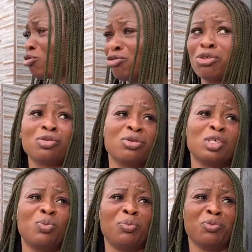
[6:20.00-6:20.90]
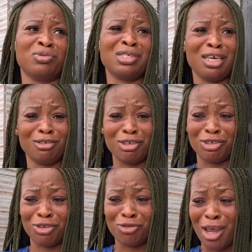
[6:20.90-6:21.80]
to trust all these people. See, she,
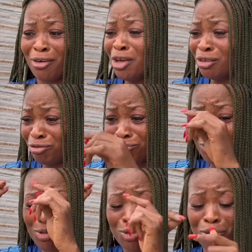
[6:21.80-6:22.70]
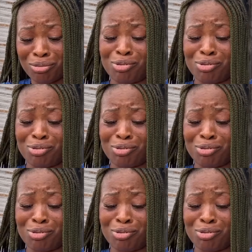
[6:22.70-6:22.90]
she could have... used to.